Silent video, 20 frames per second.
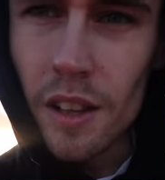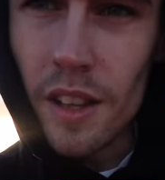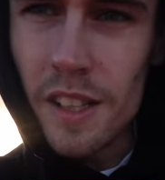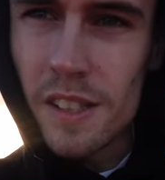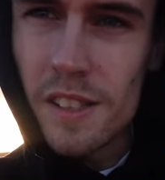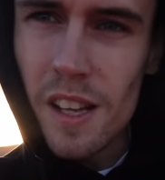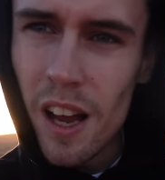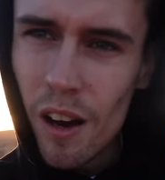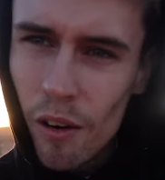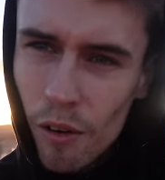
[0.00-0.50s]

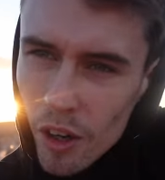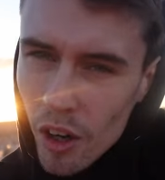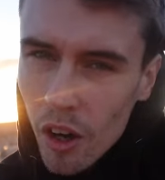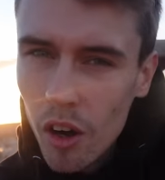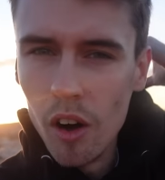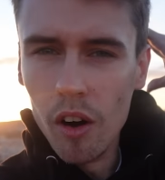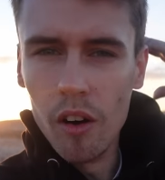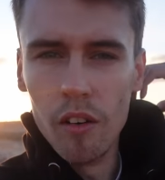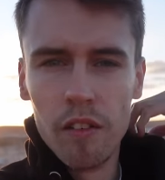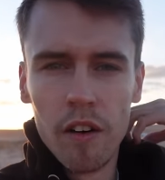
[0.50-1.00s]
This area
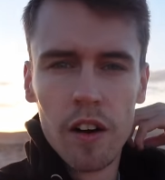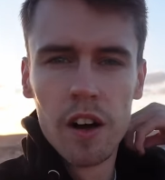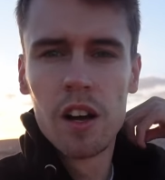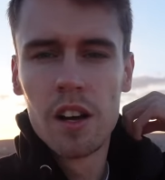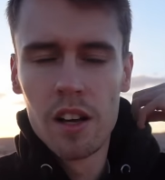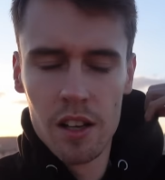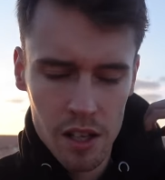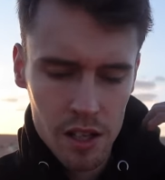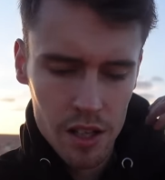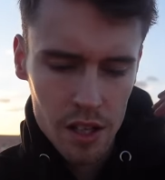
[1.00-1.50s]
of
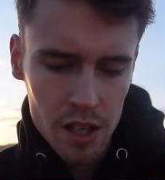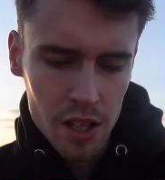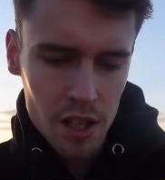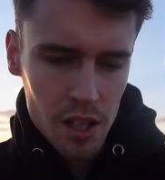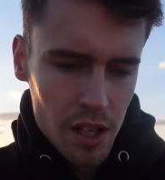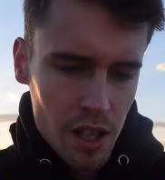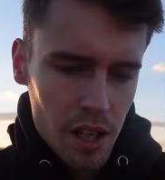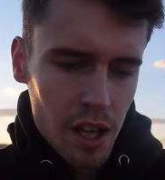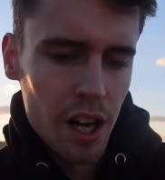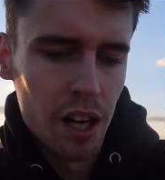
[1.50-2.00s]

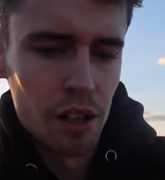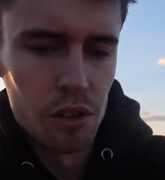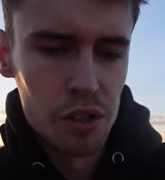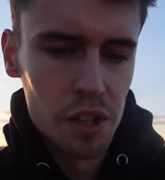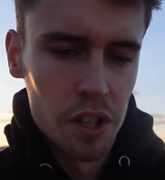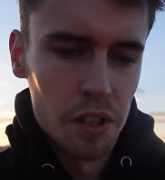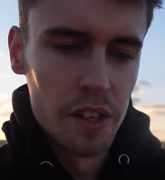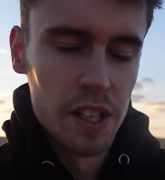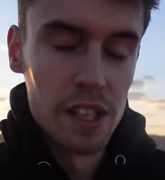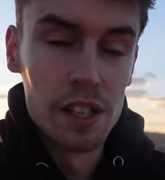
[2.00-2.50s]

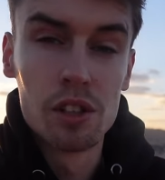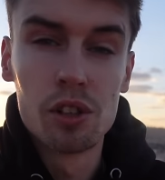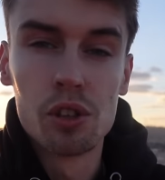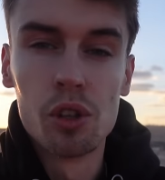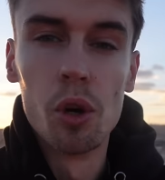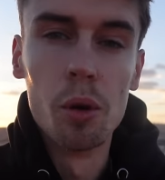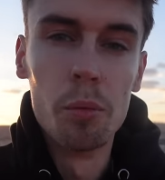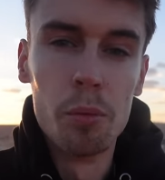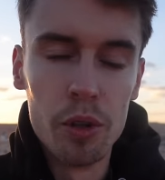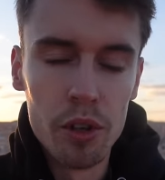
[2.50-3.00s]
Algeria is
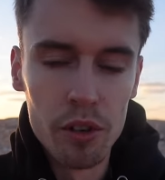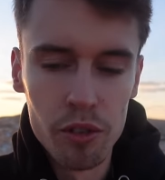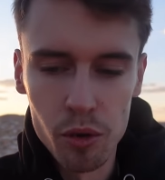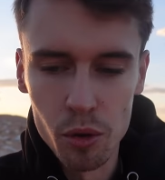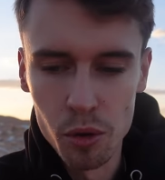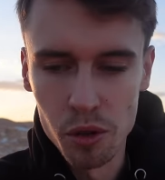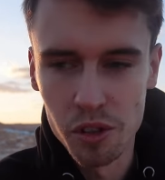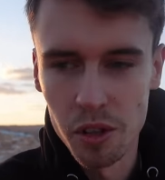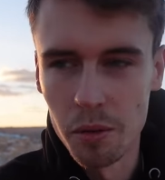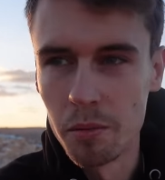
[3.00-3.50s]
so
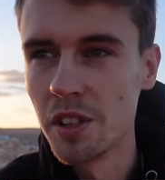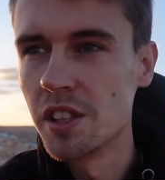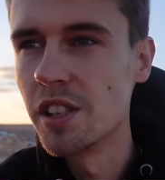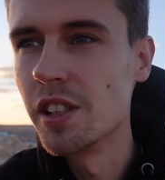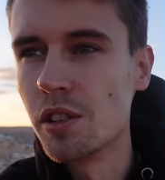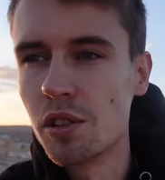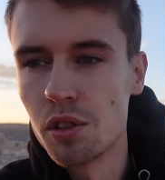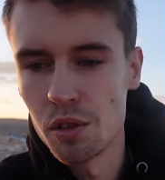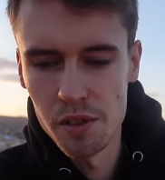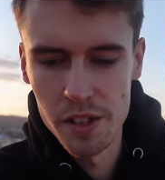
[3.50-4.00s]
beautiful, so much
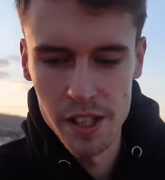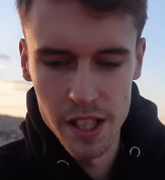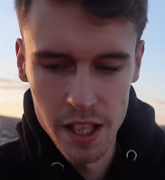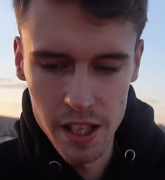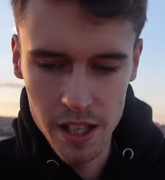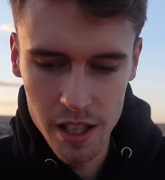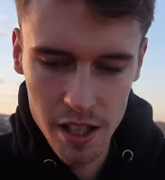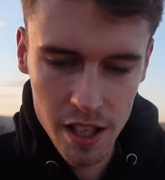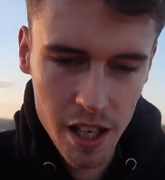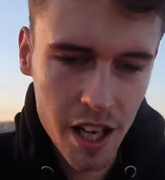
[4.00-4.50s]
history
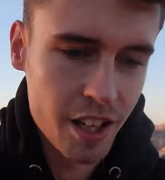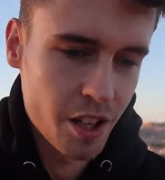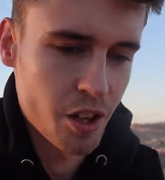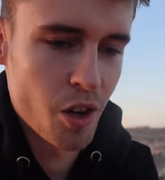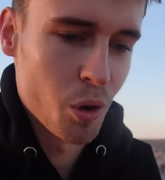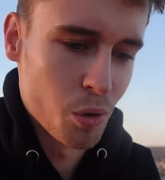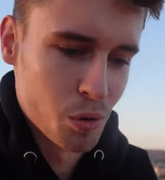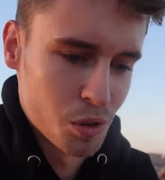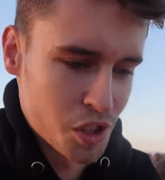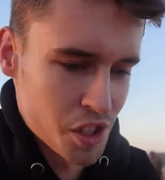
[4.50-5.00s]
and
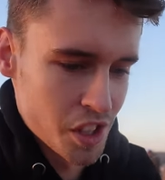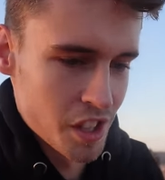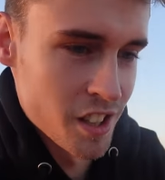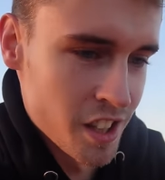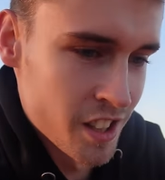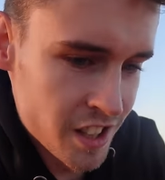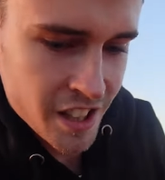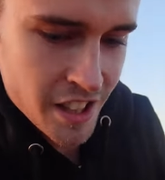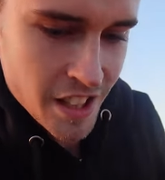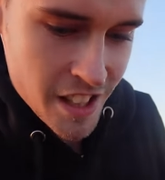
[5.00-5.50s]
culture.
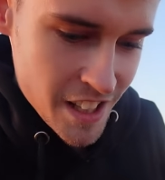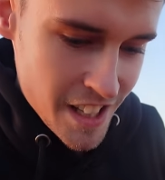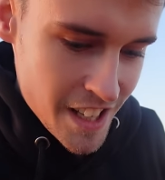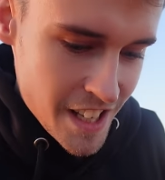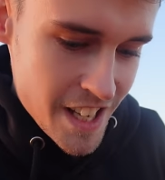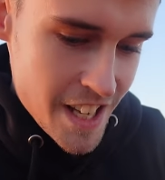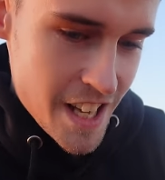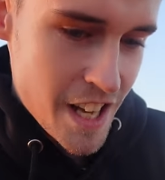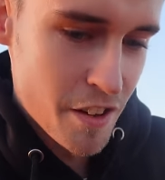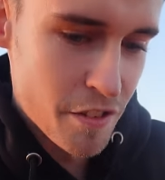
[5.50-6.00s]

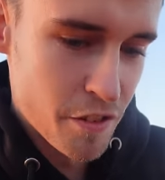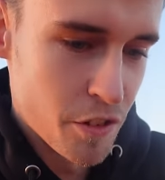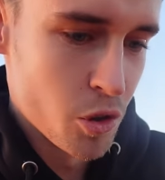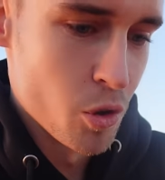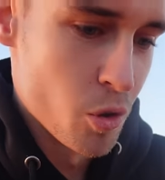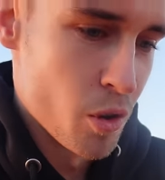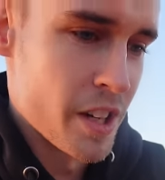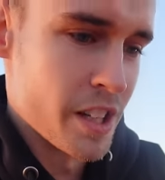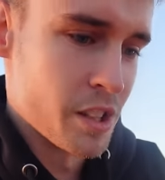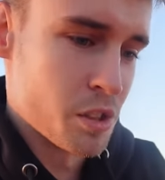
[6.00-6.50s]
If
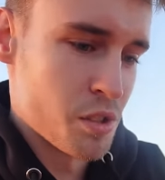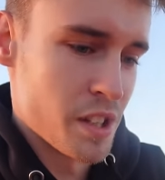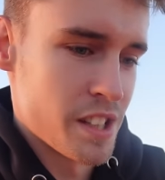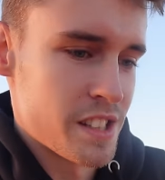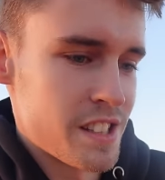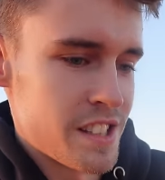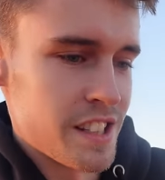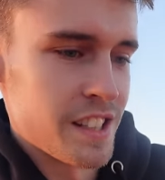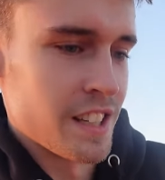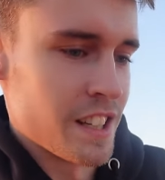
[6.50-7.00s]
you're
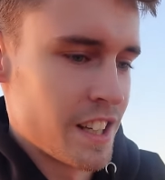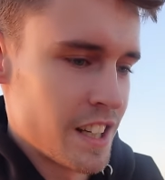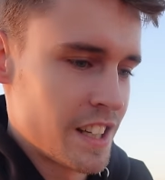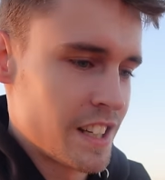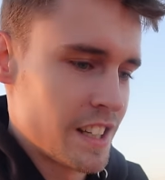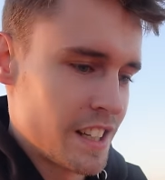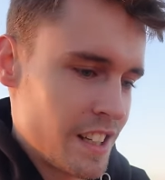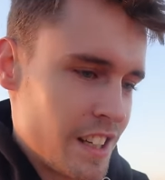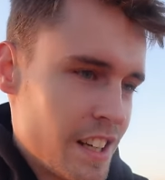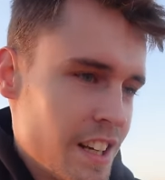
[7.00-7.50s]
interested
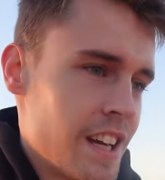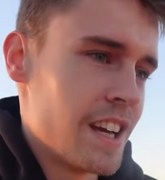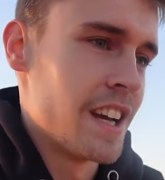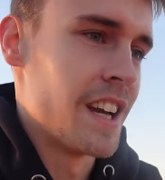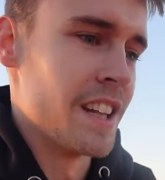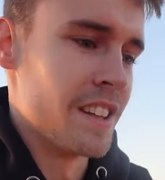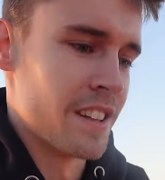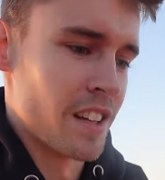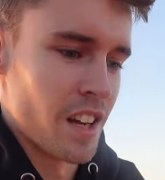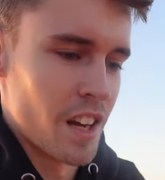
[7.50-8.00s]

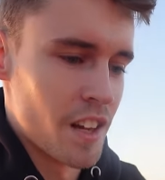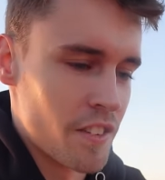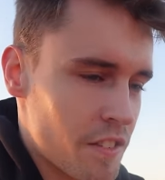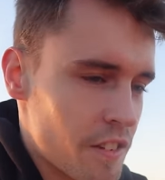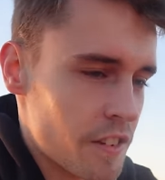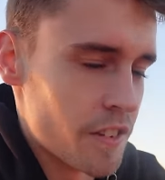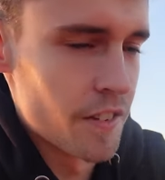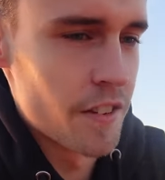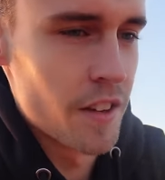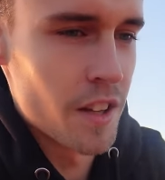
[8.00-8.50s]
in the life
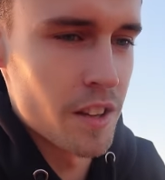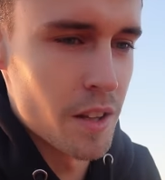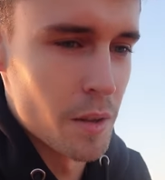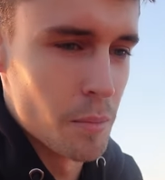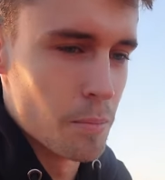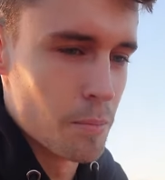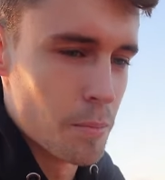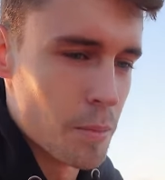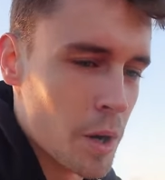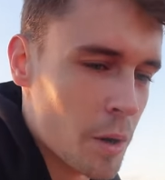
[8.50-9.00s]
of the
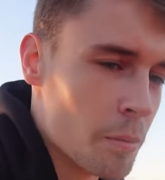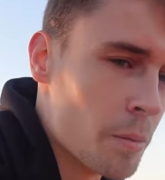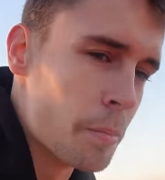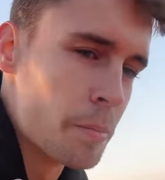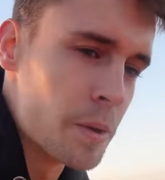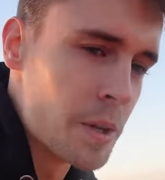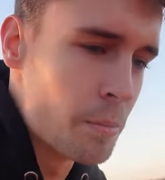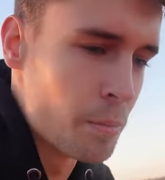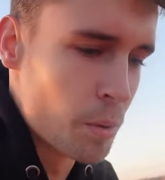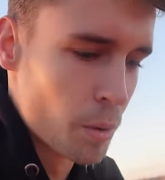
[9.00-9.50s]
Berber
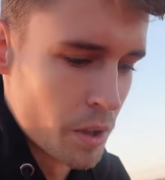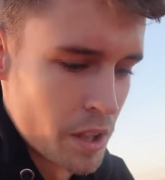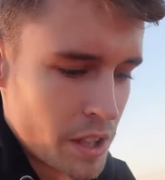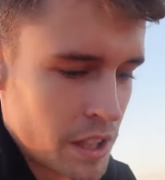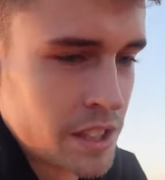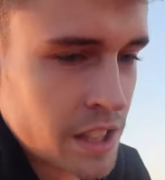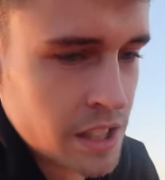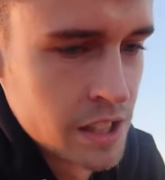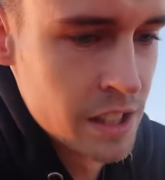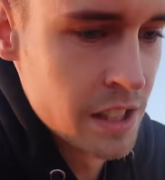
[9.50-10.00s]
people,
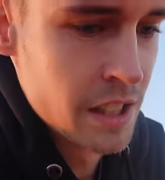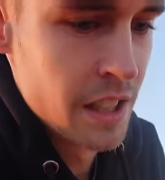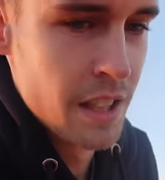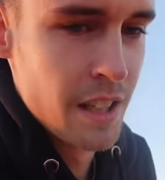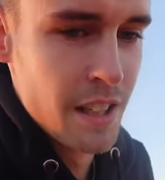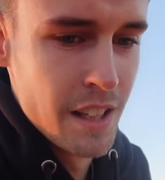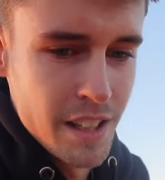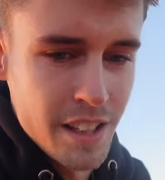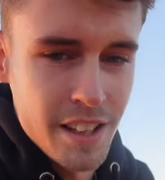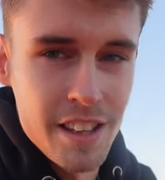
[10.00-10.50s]

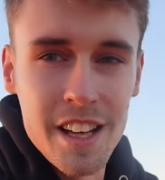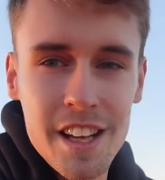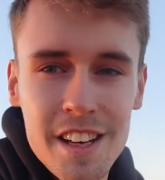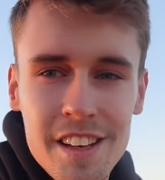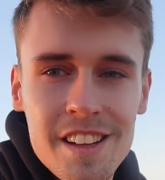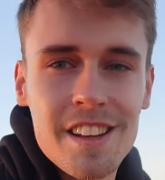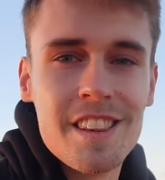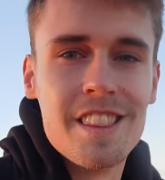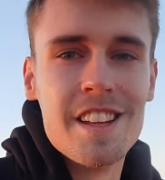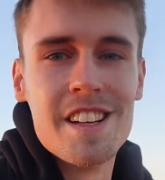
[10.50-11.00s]

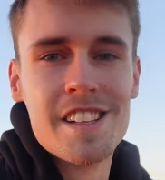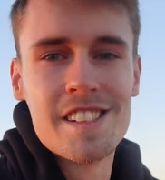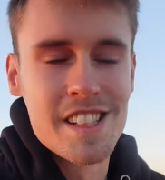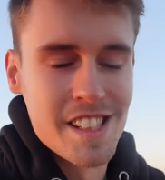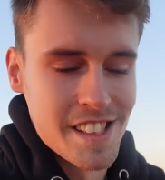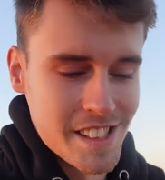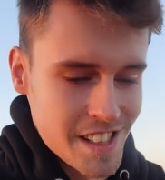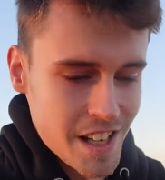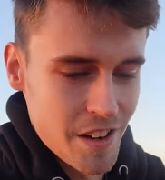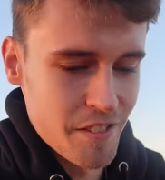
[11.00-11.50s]
then this
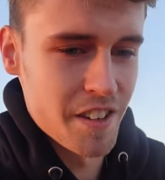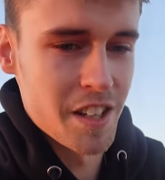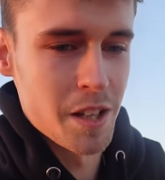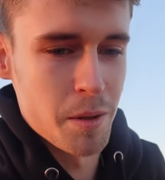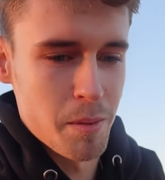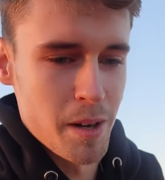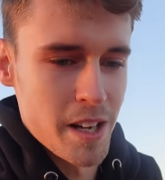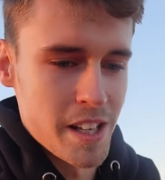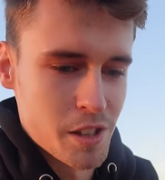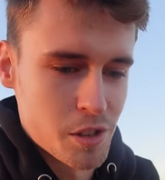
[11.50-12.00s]
is definitely
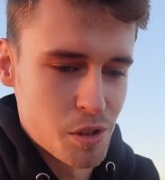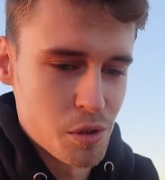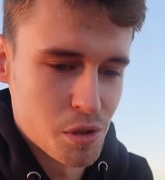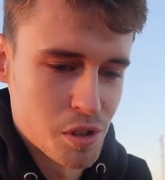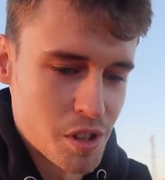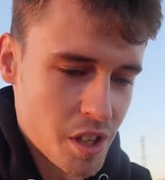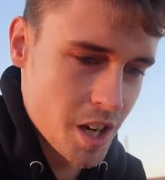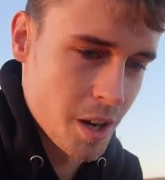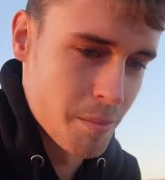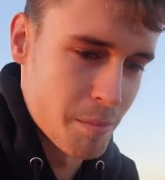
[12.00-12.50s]
the place you
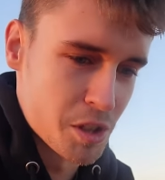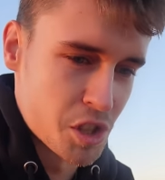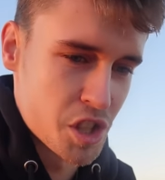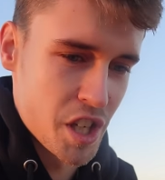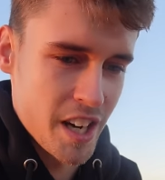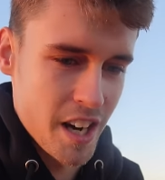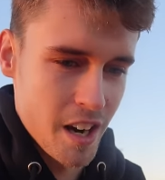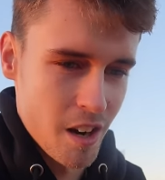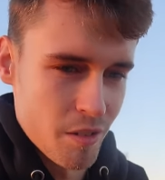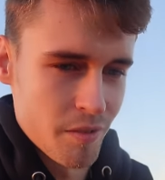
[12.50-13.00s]
should come and
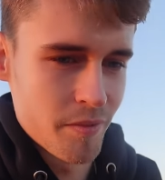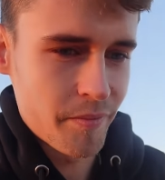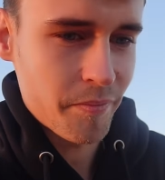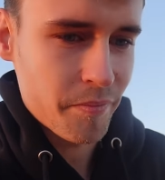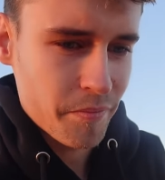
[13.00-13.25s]
check out.